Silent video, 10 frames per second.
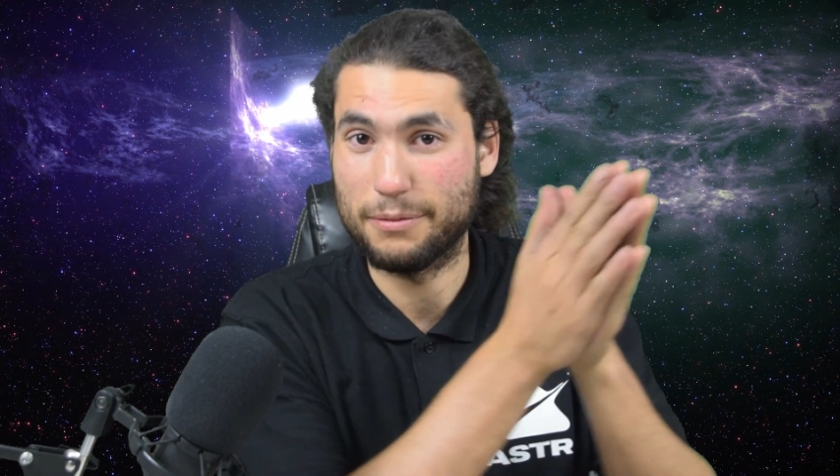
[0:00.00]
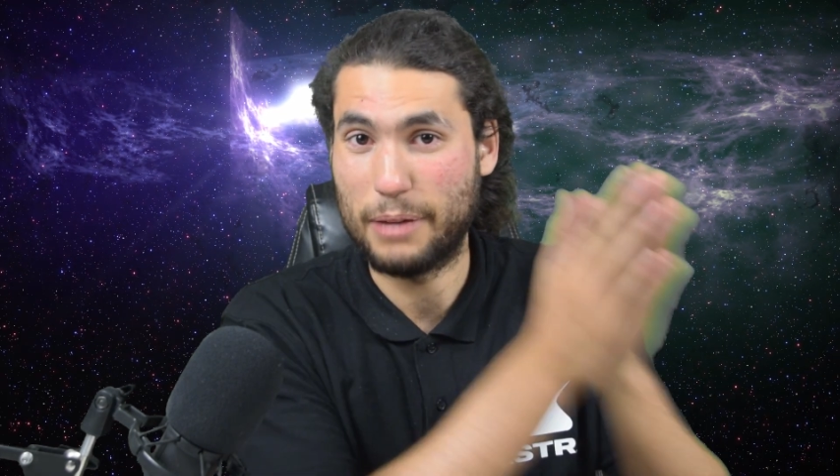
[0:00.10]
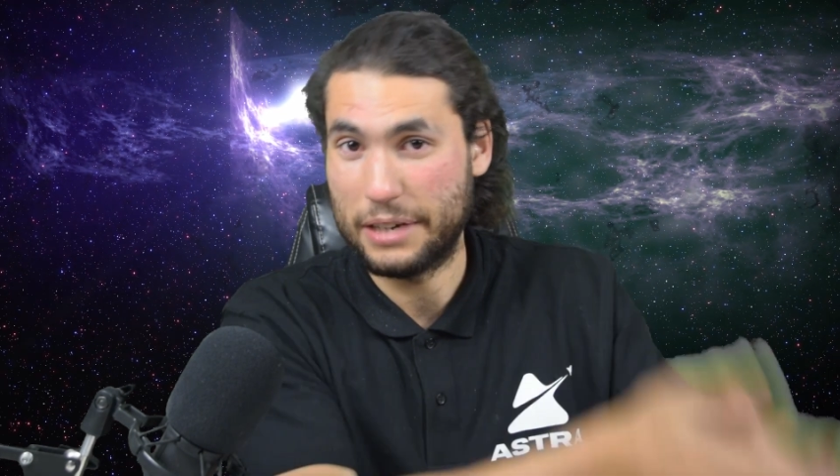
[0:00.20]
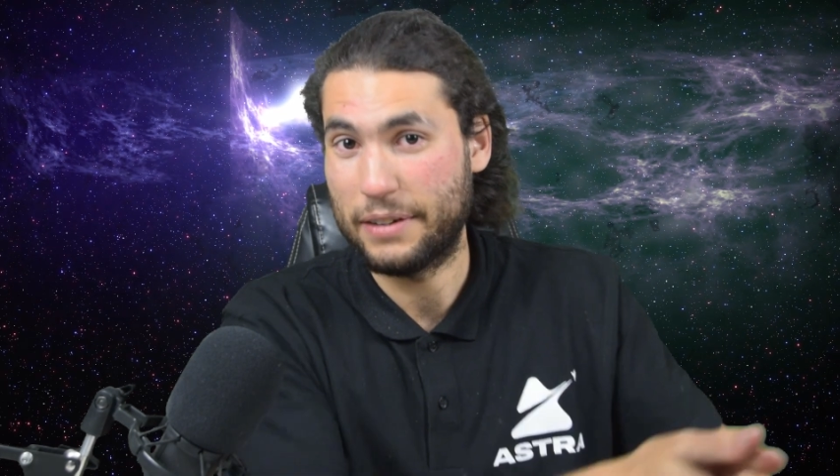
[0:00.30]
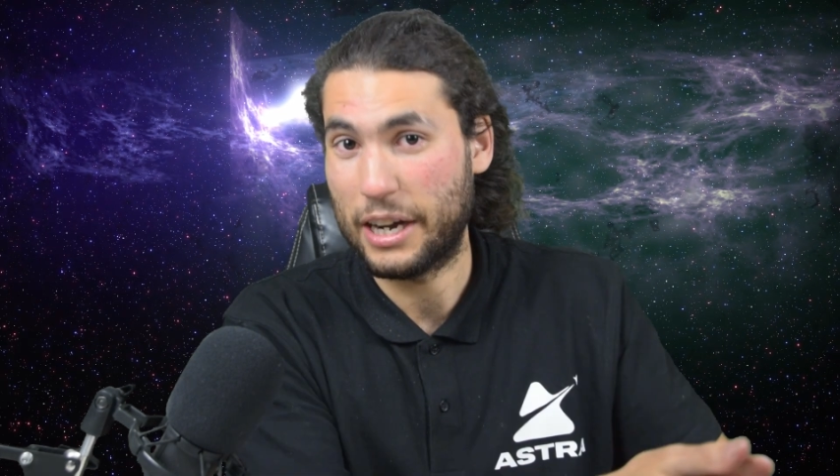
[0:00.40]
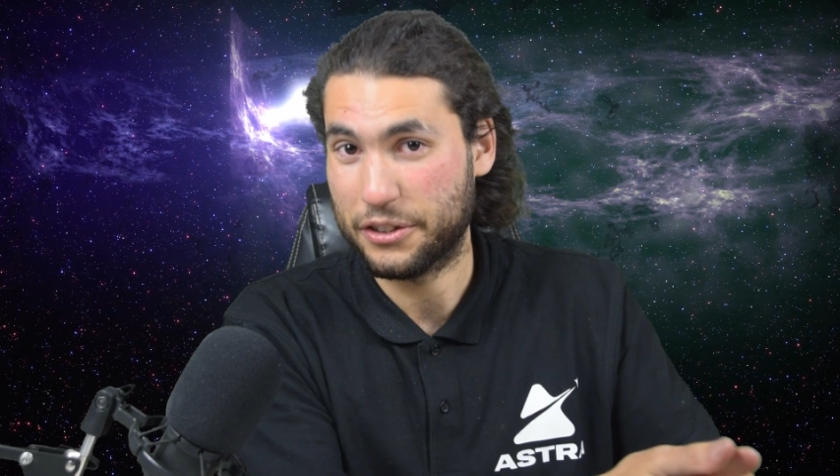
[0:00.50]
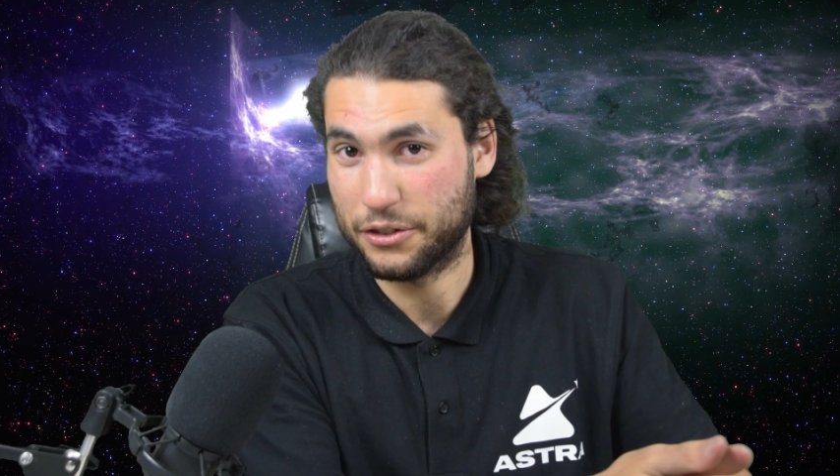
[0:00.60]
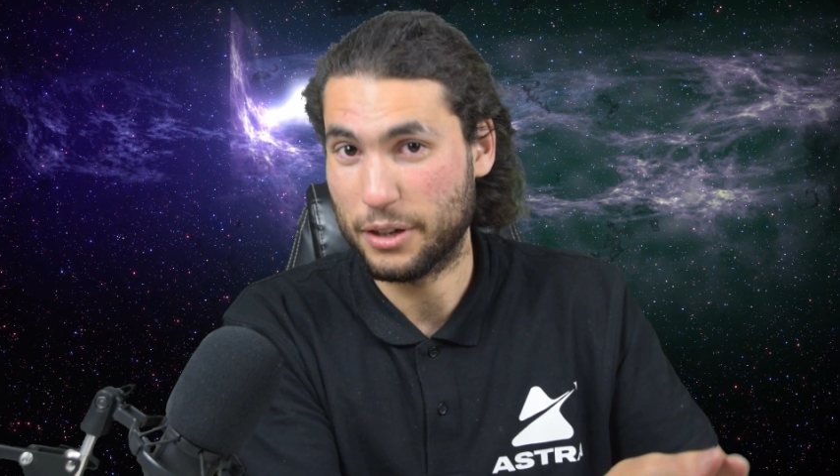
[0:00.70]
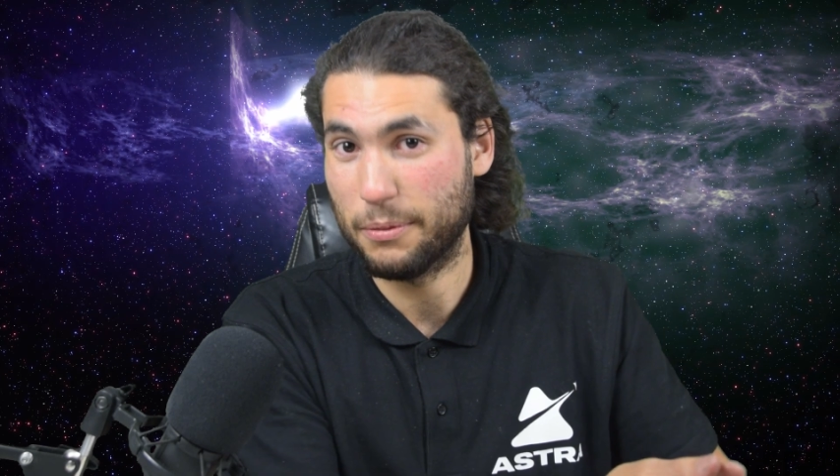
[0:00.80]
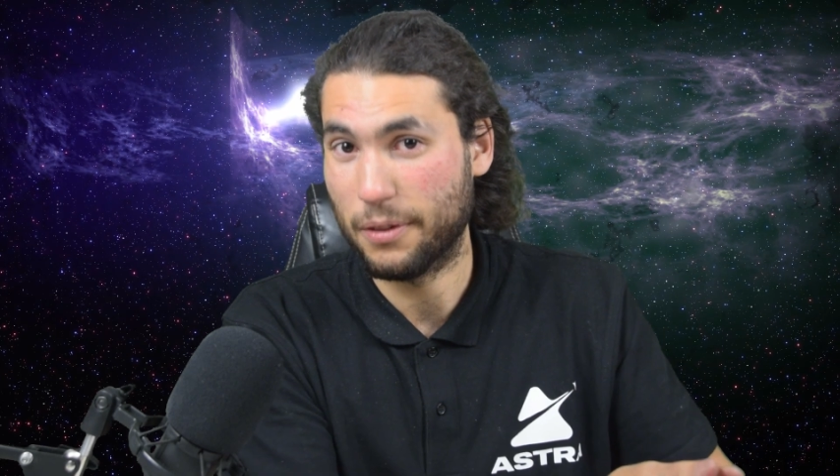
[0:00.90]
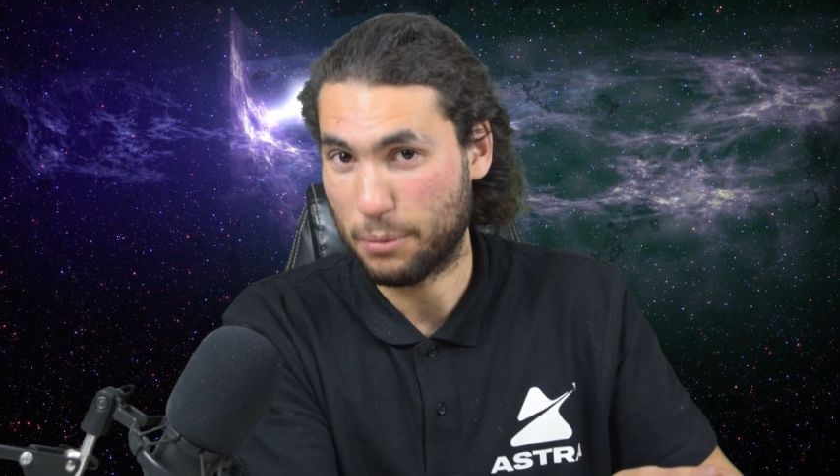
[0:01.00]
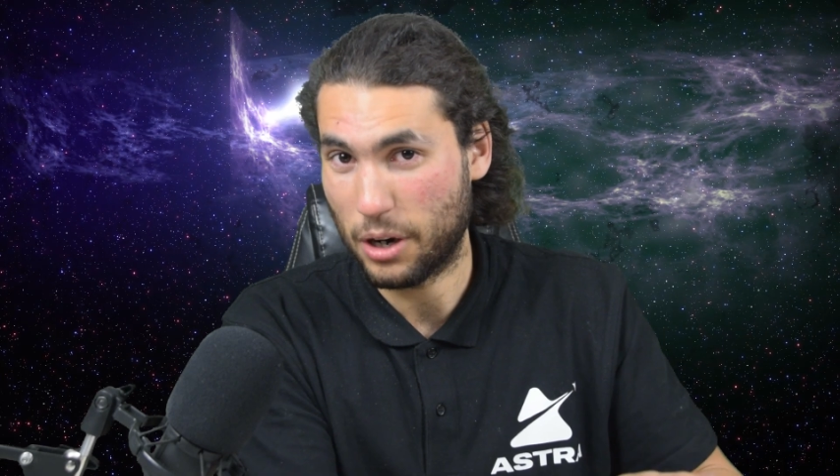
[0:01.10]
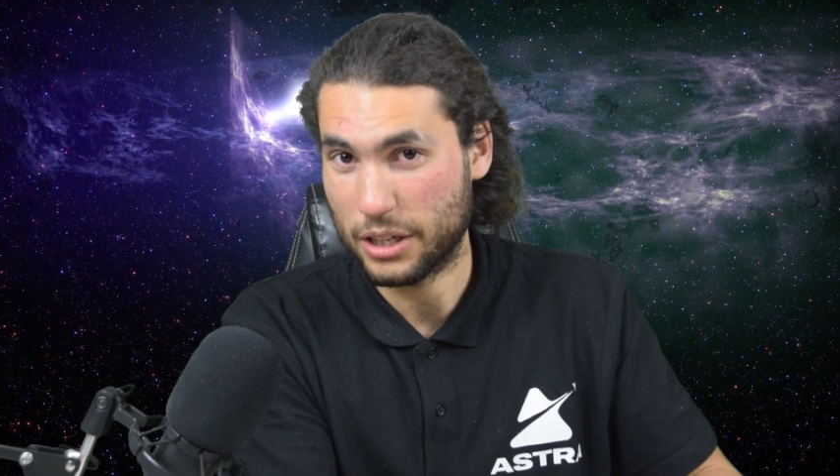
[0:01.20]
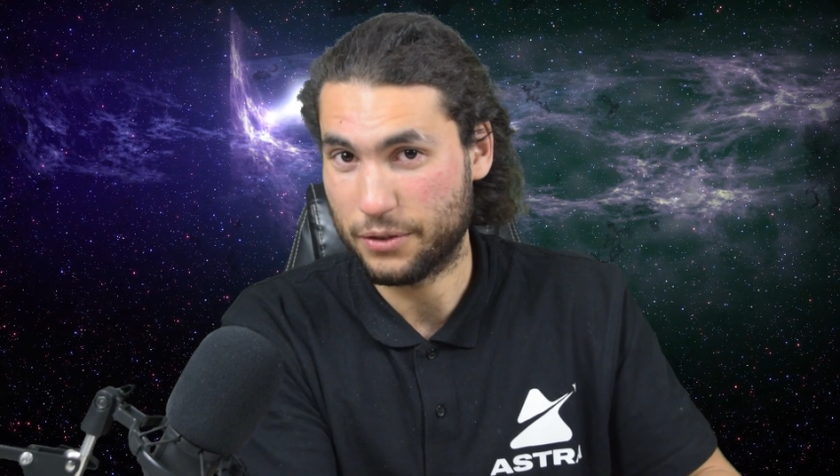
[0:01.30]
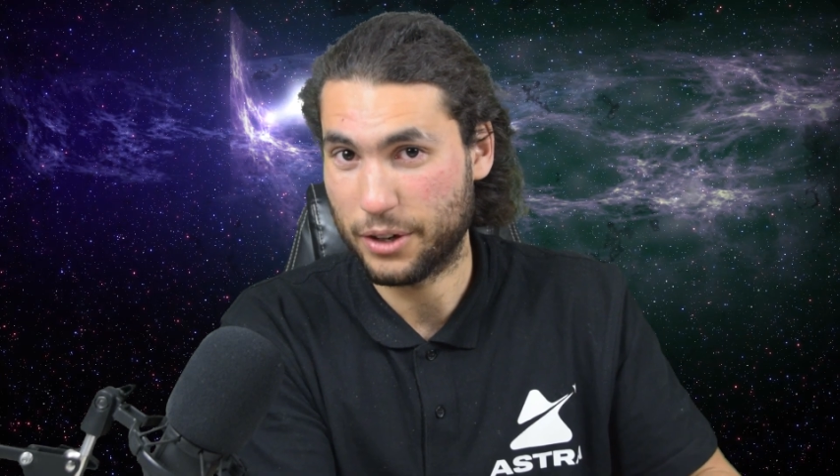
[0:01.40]
manufacture some of the
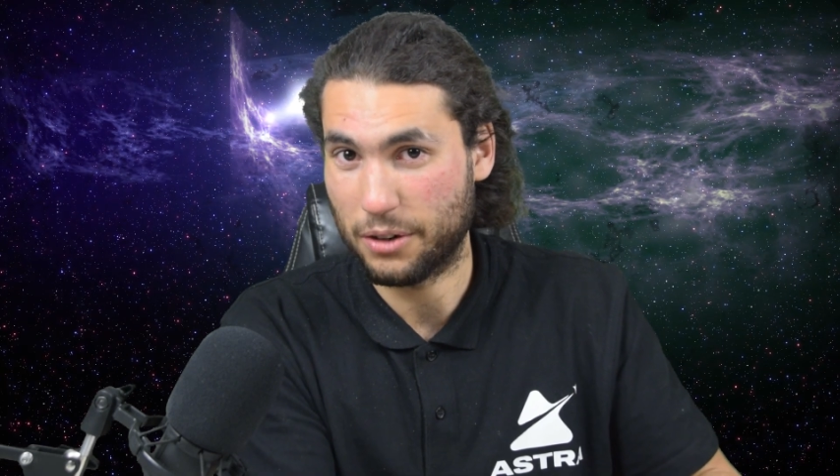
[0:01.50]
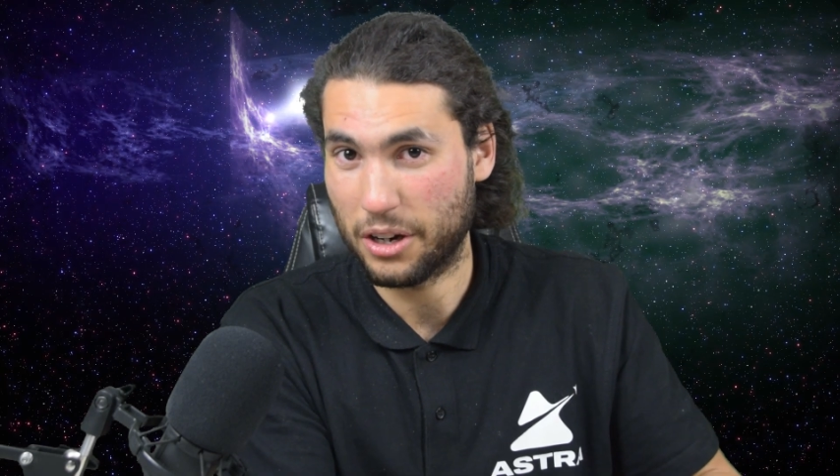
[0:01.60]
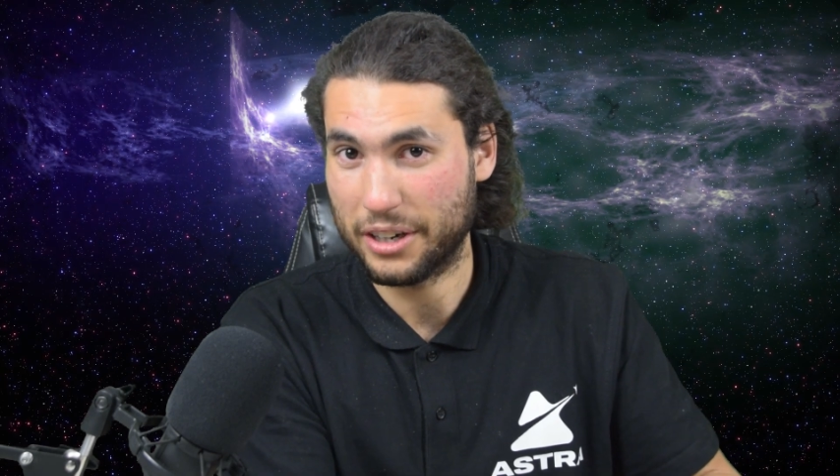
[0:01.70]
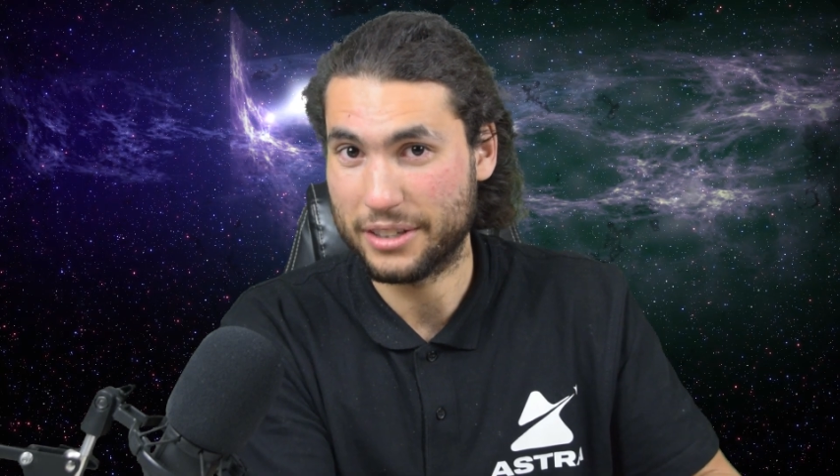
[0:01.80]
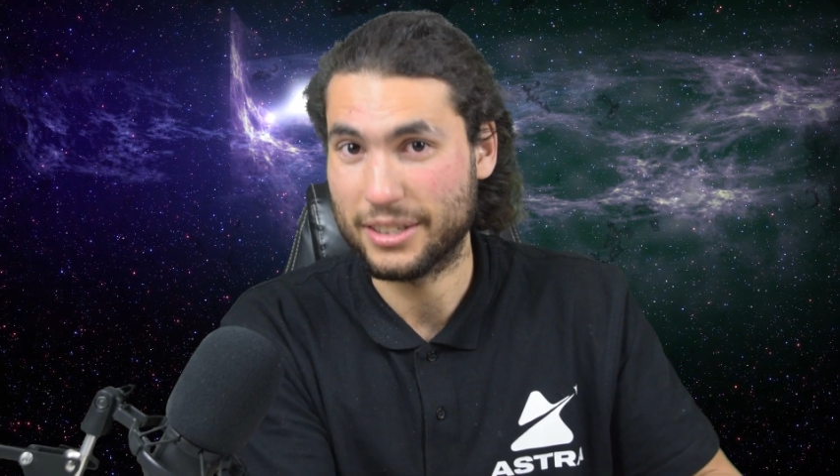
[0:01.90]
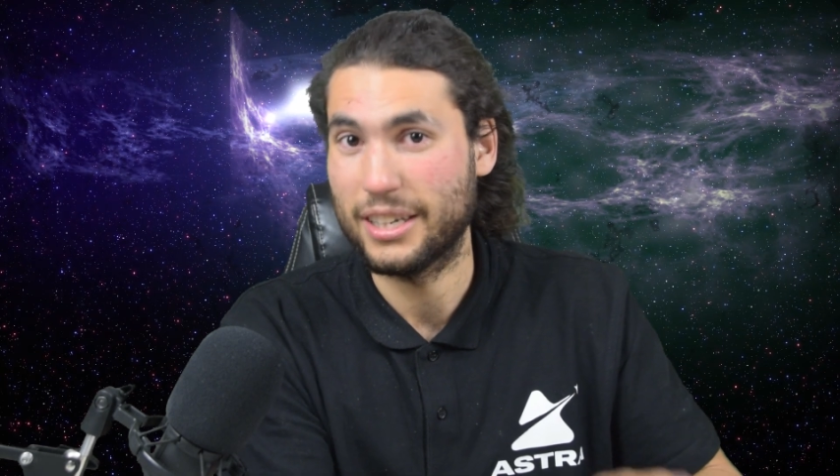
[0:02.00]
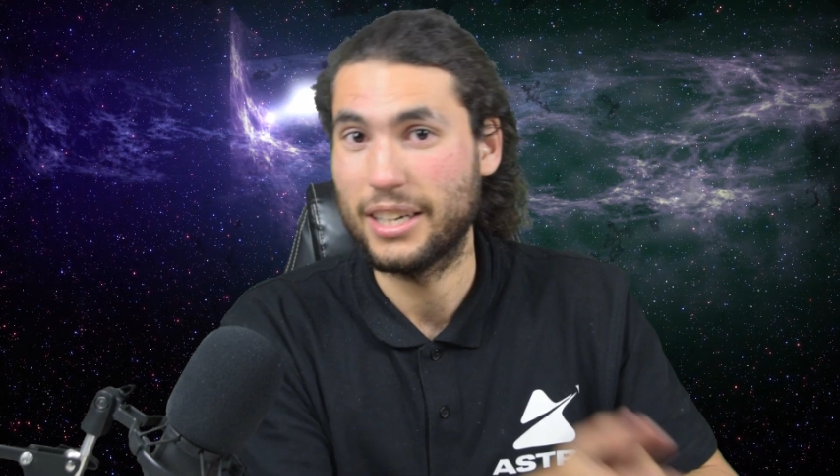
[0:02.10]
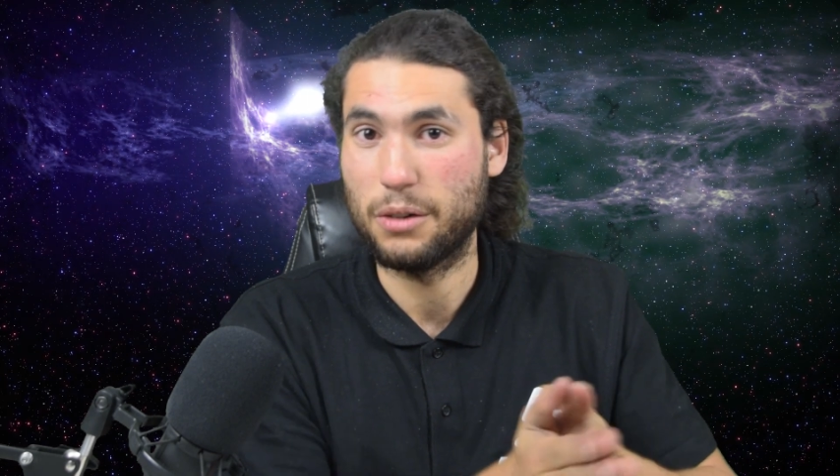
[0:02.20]
products for your rocket